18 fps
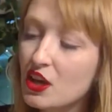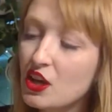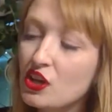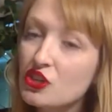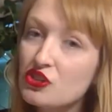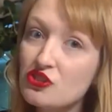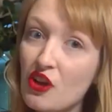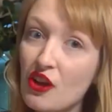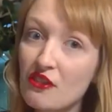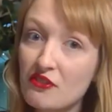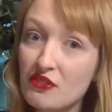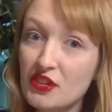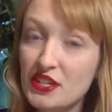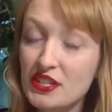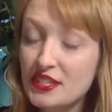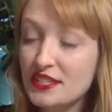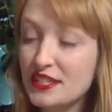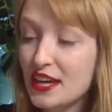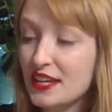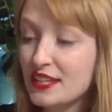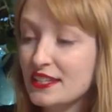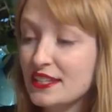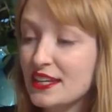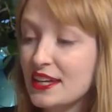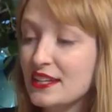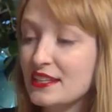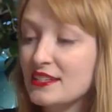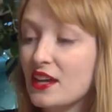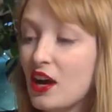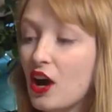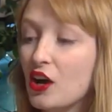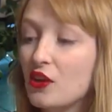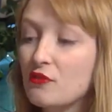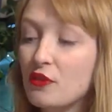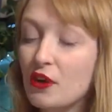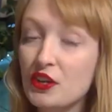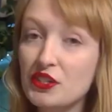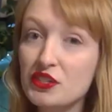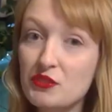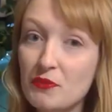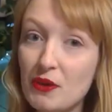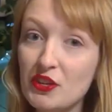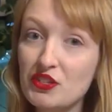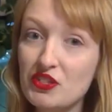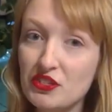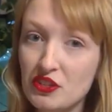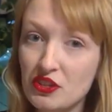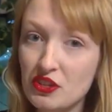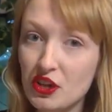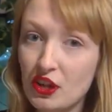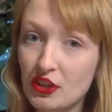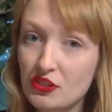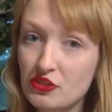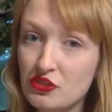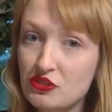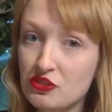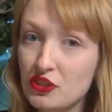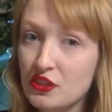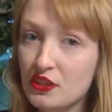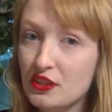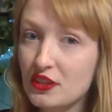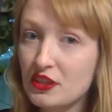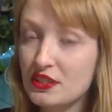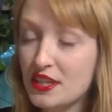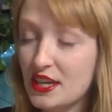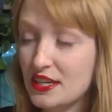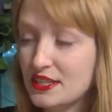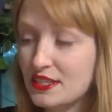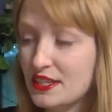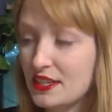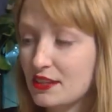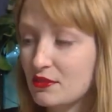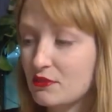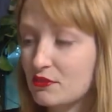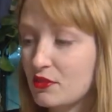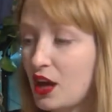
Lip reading: Joan Rees test kits, I find, especially the nitrogen testing